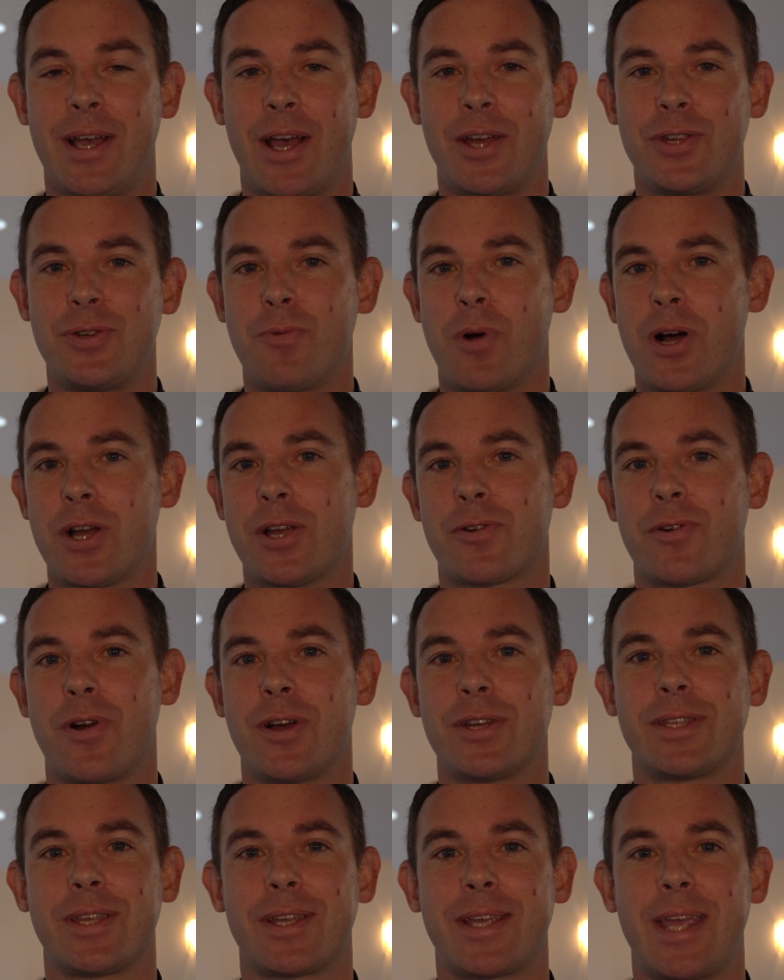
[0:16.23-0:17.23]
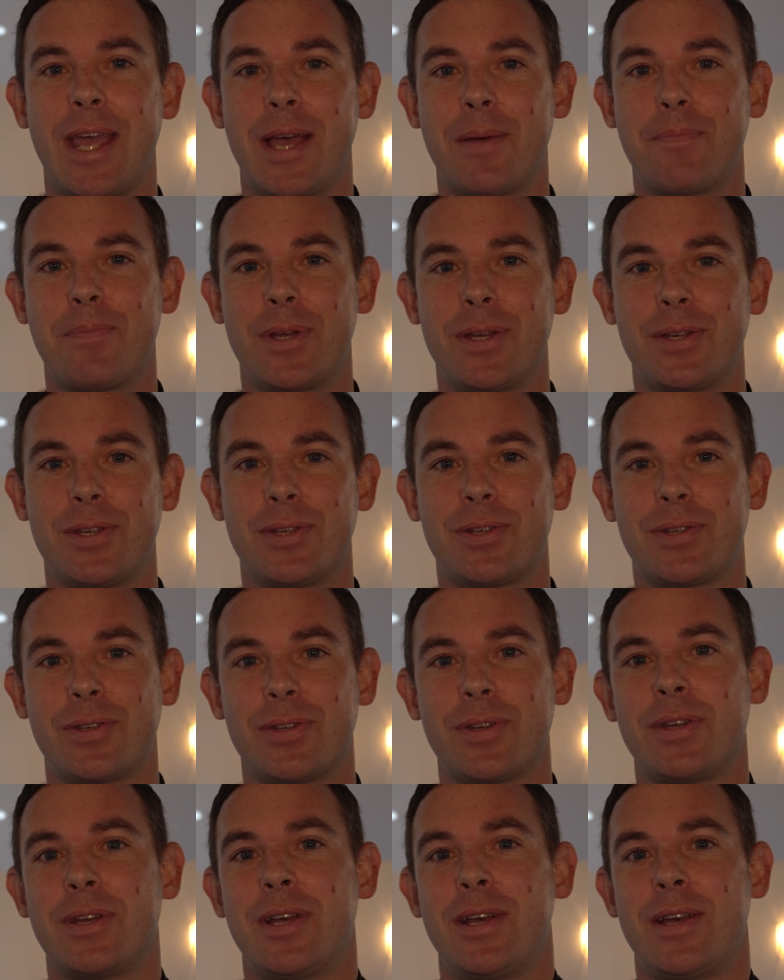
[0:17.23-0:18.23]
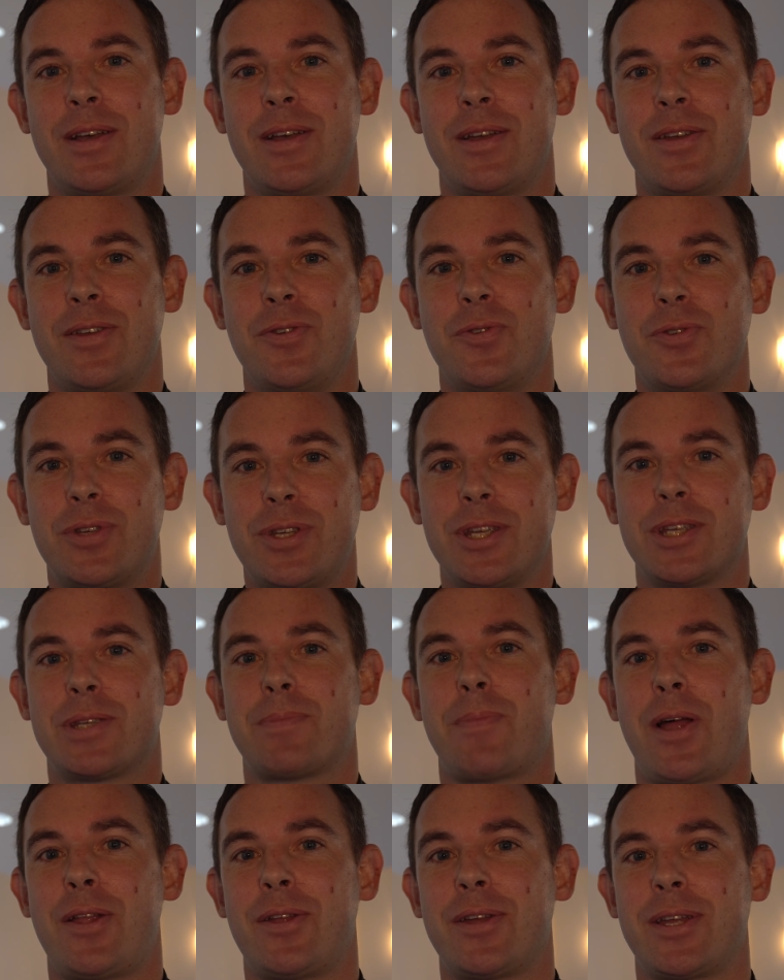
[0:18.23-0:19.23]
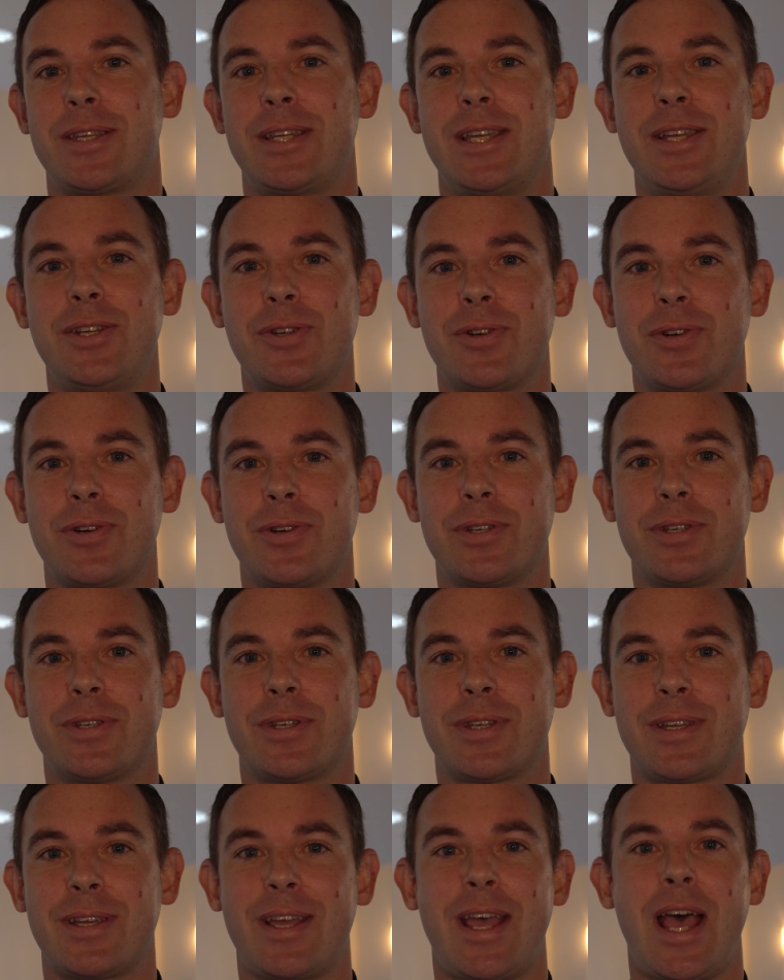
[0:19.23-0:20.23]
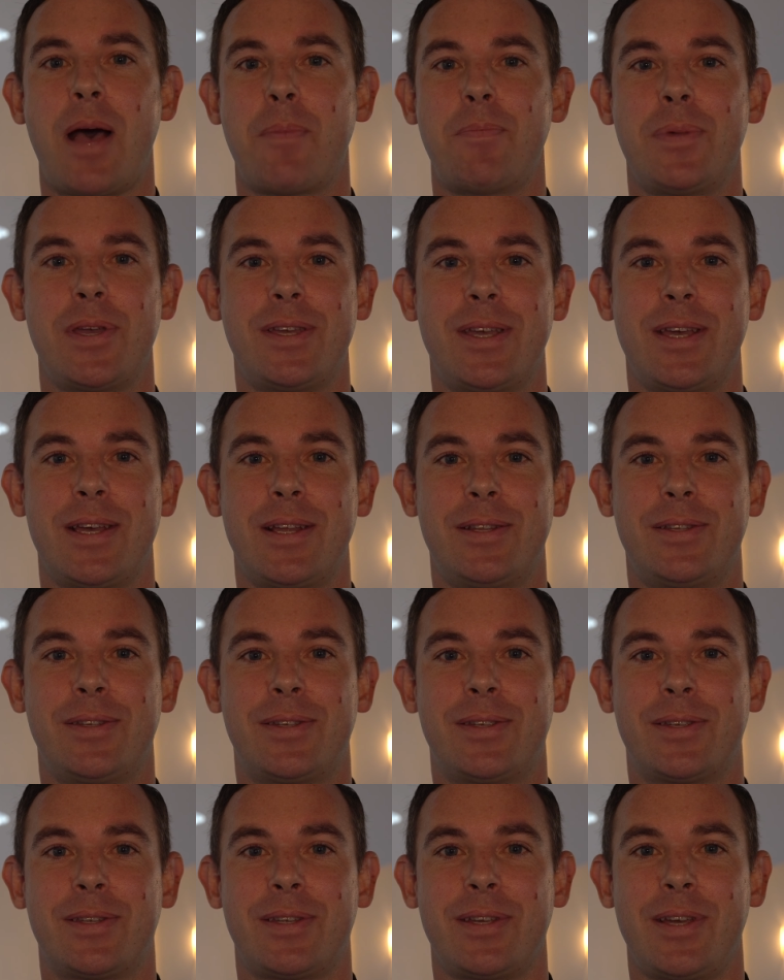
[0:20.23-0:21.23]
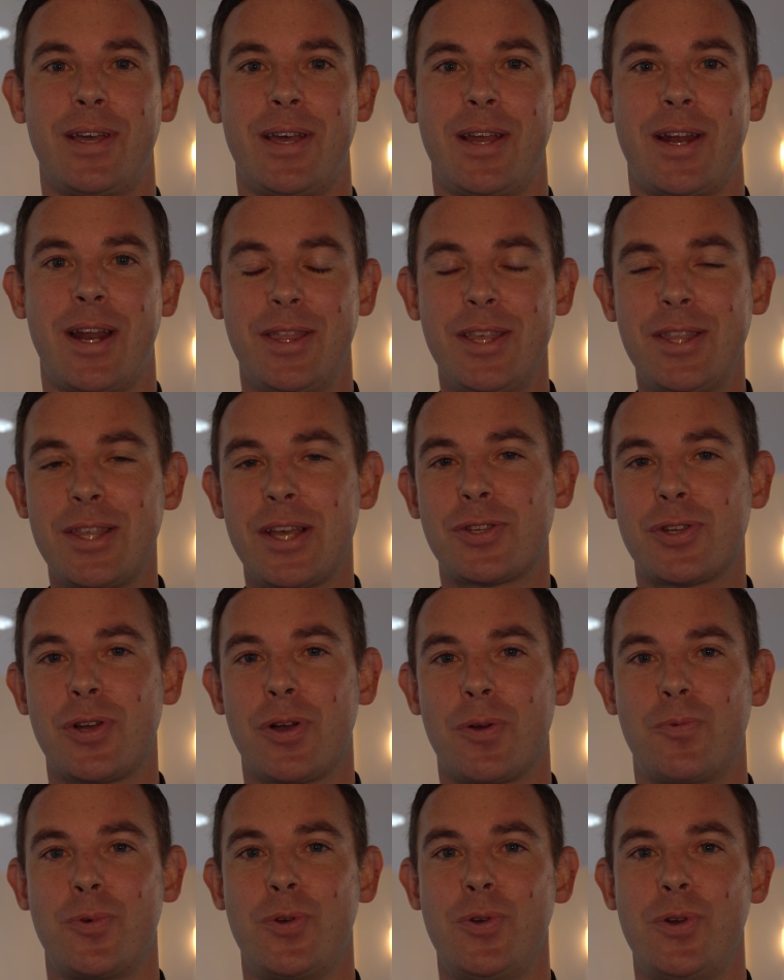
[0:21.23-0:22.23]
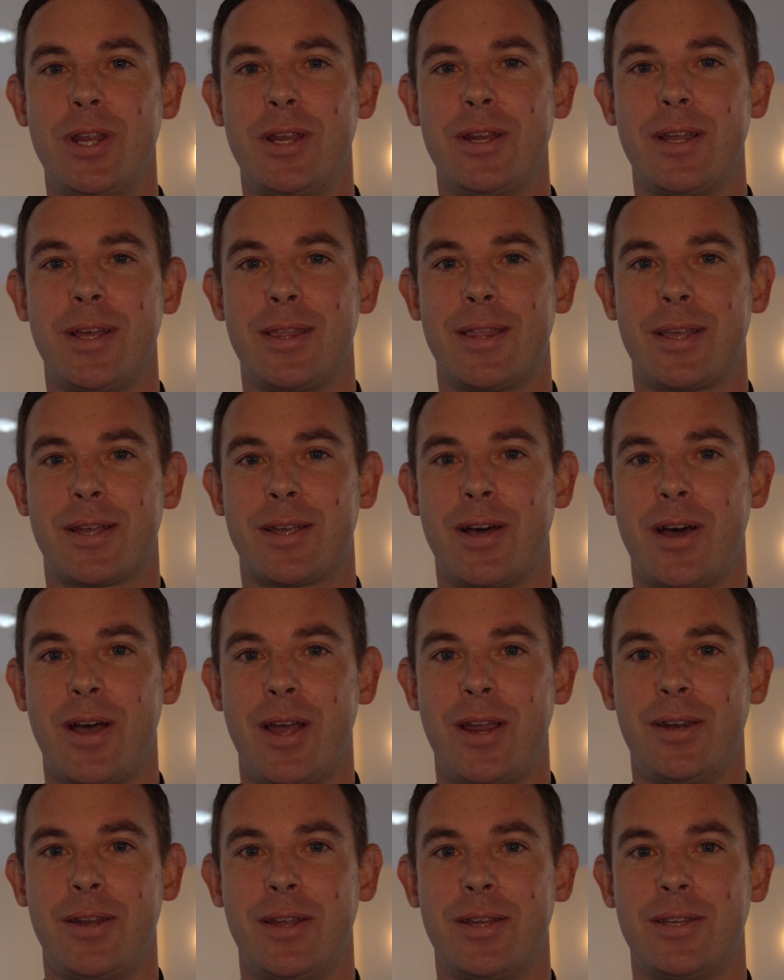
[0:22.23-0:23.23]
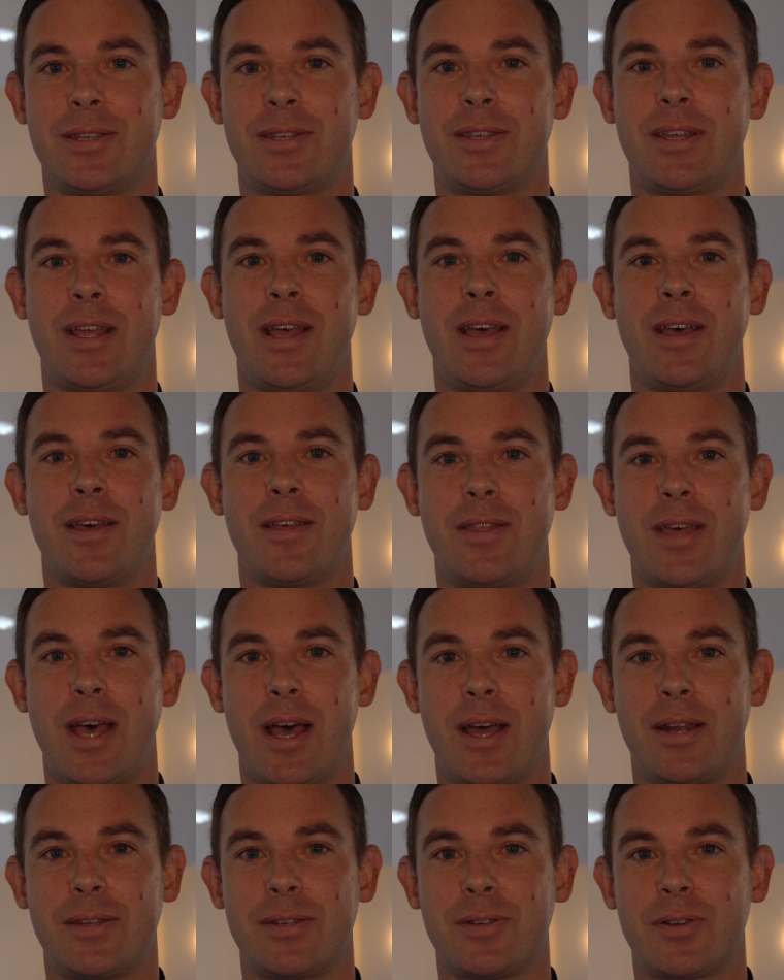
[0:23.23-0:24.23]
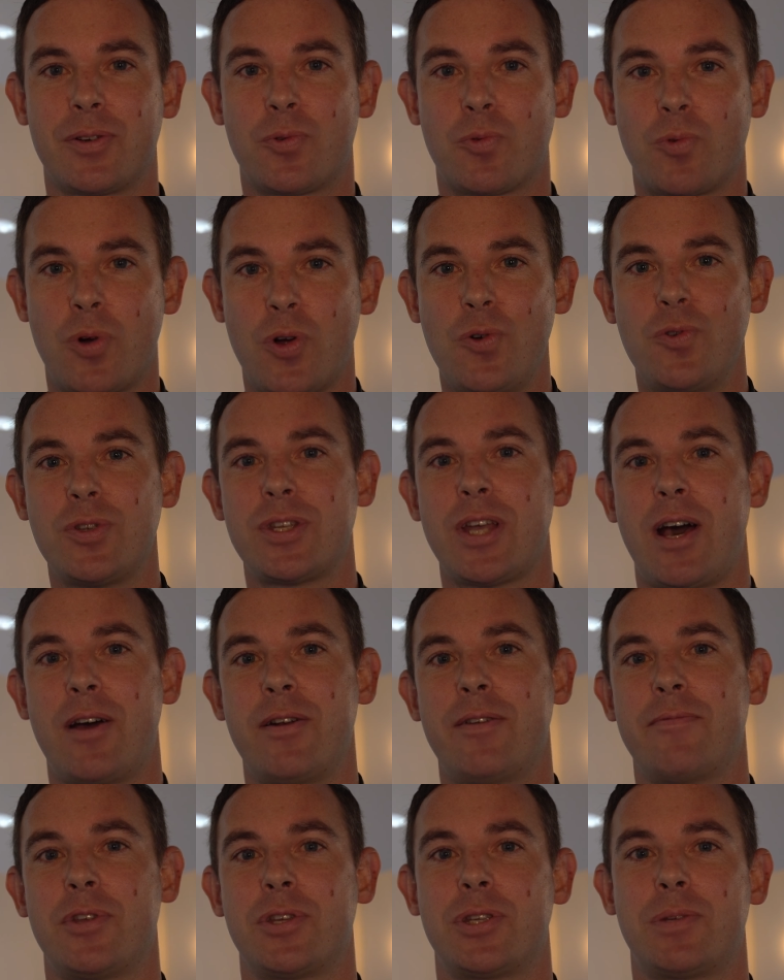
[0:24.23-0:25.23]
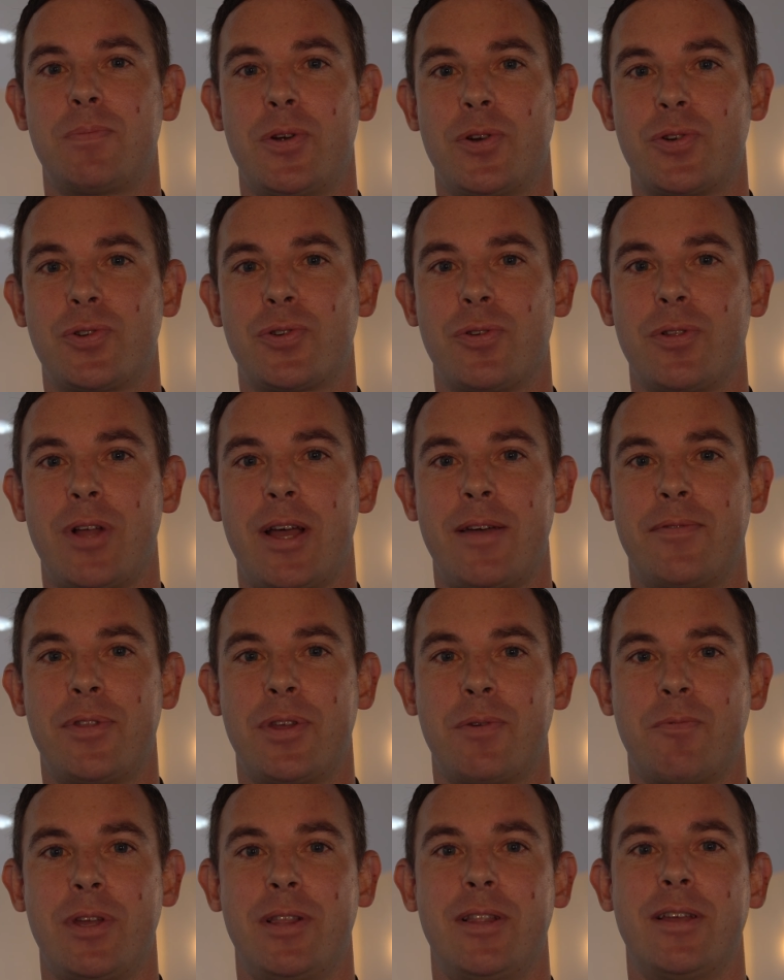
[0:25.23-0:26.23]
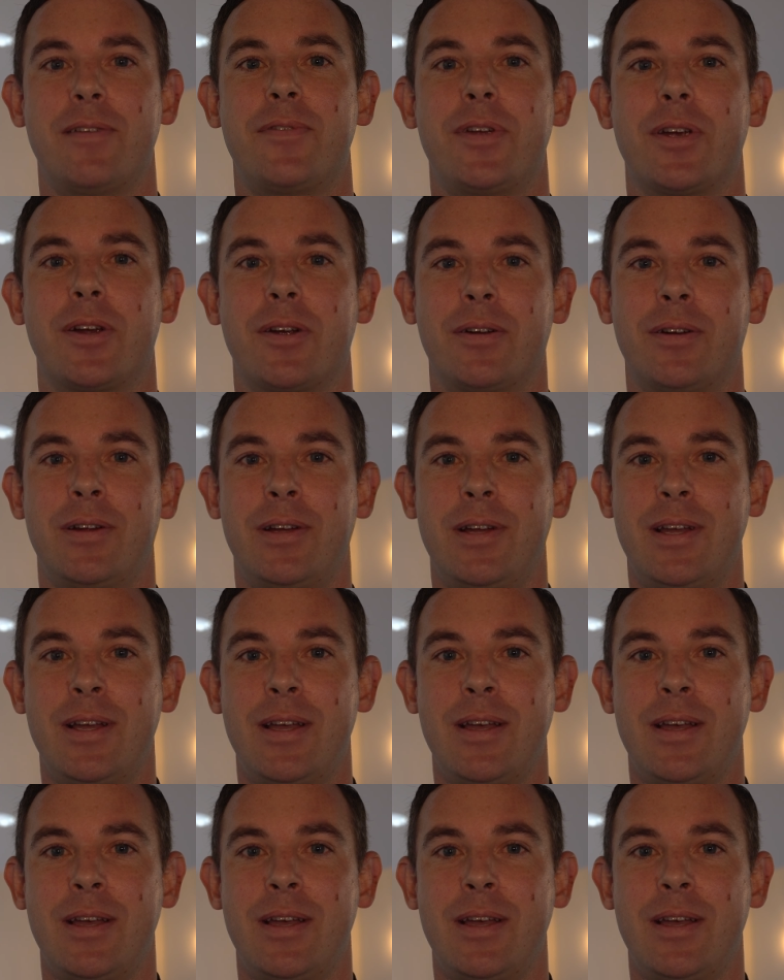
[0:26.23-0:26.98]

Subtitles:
As you walk across the campus, you see smiling teachers, happy kids, and I think that's all rooted in the kindness that grows out of the spiritual life that we live here.